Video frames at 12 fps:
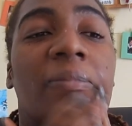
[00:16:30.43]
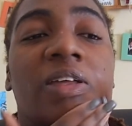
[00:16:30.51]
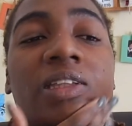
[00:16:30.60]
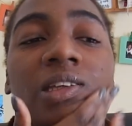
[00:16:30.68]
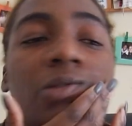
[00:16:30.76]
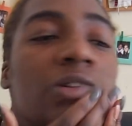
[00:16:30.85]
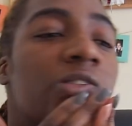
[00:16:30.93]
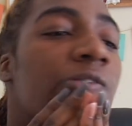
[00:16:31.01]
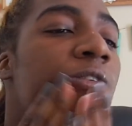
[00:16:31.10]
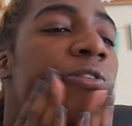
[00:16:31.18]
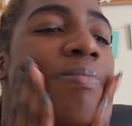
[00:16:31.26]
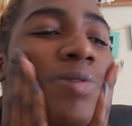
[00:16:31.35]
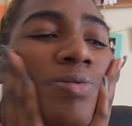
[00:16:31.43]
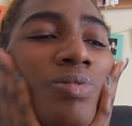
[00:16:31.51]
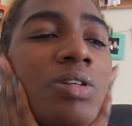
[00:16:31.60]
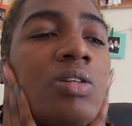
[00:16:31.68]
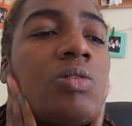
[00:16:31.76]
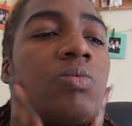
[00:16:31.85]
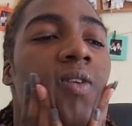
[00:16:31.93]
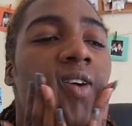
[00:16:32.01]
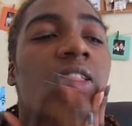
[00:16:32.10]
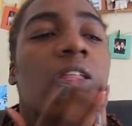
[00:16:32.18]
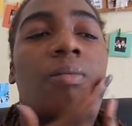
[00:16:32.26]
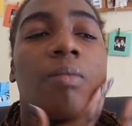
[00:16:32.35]
I think with Korean beauty as well, I
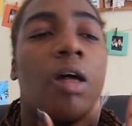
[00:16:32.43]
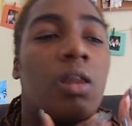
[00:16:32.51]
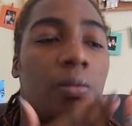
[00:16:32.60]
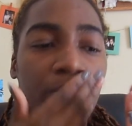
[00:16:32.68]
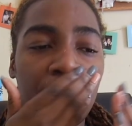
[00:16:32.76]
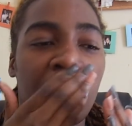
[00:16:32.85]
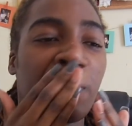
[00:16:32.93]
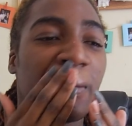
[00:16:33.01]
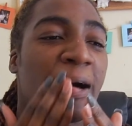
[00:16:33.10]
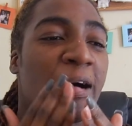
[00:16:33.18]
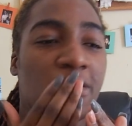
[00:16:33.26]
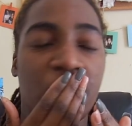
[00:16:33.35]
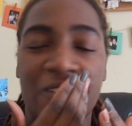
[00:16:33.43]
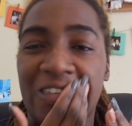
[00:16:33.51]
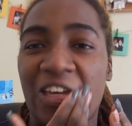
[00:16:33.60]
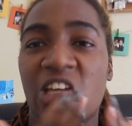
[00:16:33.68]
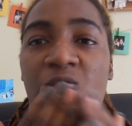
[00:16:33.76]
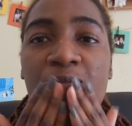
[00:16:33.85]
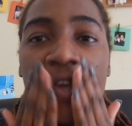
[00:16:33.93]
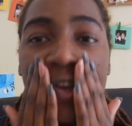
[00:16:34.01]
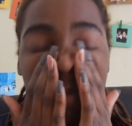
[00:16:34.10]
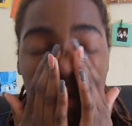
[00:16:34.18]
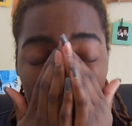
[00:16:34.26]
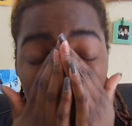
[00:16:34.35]
think a big part of it is
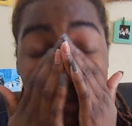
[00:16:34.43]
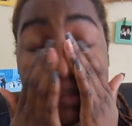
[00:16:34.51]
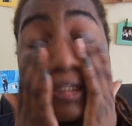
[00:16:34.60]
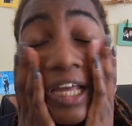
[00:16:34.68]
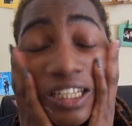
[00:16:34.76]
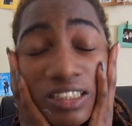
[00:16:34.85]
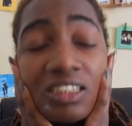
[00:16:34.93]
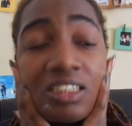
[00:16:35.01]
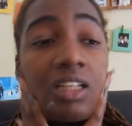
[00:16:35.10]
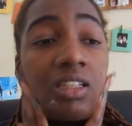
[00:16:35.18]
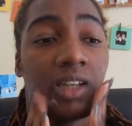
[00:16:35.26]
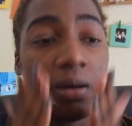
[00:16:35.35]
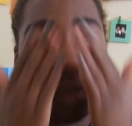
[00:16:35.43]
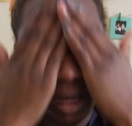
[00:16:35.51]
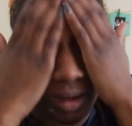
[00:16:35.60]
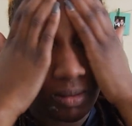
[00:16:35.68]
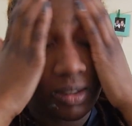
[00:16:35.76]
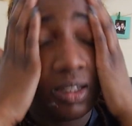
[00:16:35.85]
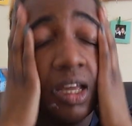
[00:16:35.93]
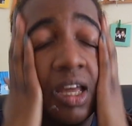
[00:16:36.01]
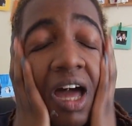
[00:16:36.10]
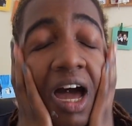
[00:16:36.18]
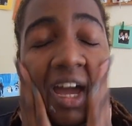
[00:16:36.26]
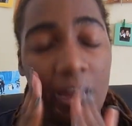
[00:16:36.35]
SPF, which with, as the sun's come out,
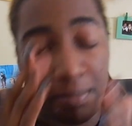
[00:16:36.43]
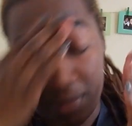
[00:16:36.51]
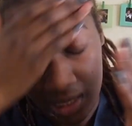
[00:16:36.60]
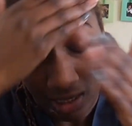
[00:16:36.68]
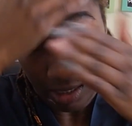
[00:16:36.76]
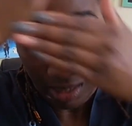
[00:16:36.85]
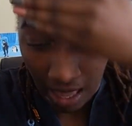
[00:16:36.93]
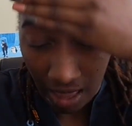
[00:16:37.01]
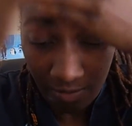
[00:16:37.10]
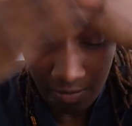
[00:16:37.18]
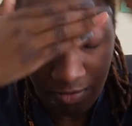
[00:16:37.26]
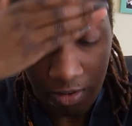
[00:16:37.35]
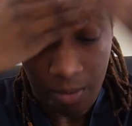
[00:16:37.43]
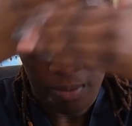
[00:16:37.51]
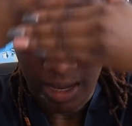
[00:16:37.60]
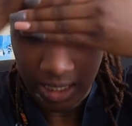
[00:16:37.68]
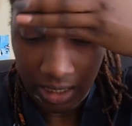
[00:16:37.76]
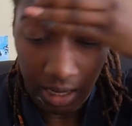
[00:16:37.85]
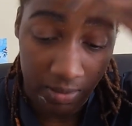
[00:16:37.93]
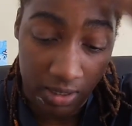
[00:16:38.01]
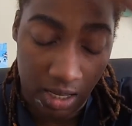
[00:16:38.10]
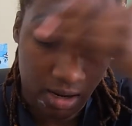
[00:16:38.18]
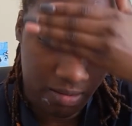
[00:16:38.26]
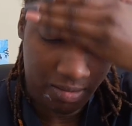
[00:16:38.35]
I am missing that from my step,
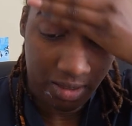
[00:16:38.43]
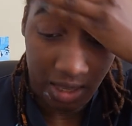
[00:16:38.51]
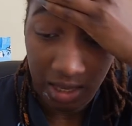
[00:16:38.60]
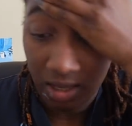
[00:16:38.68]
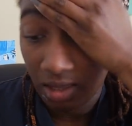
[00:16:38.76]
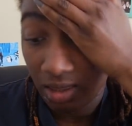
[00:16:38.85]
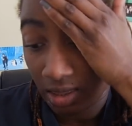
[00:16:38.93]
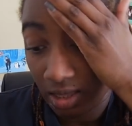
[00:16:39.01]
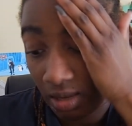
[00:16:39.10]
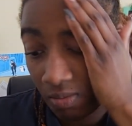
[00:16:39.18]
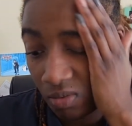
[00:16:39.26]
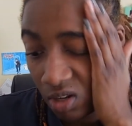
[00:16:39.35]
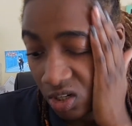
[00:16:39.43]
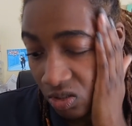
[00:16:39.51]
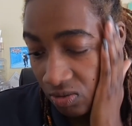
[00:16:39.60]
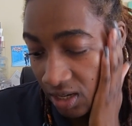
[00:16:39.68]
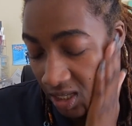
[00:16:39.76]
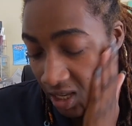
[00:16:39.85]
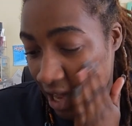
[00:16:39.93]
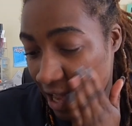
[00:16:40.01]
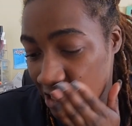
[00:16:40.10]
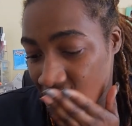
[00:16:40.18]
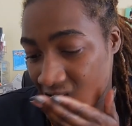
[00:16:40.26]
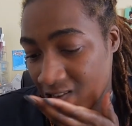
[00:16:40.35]
because I don't think the moisturizer
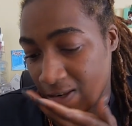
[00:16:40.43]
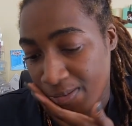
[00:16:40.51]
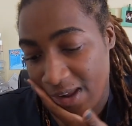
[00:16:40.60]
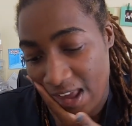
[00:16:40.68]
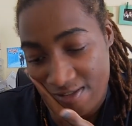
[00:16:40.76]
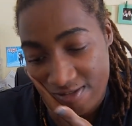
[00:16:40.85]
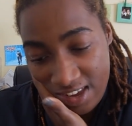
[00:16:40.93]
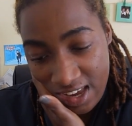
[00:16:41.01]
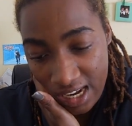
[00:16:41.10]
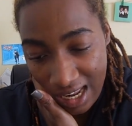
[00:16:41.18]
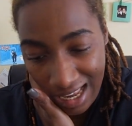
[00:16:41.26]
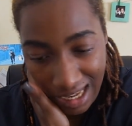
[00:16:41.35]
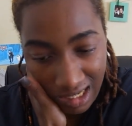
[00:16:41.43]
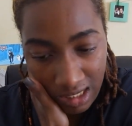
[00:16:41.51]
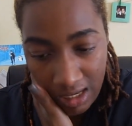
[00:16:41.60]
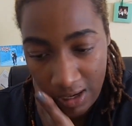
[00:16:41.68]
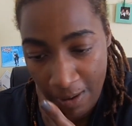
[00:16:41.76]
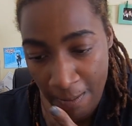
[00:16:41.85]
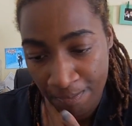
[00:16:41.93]
has SPF in it.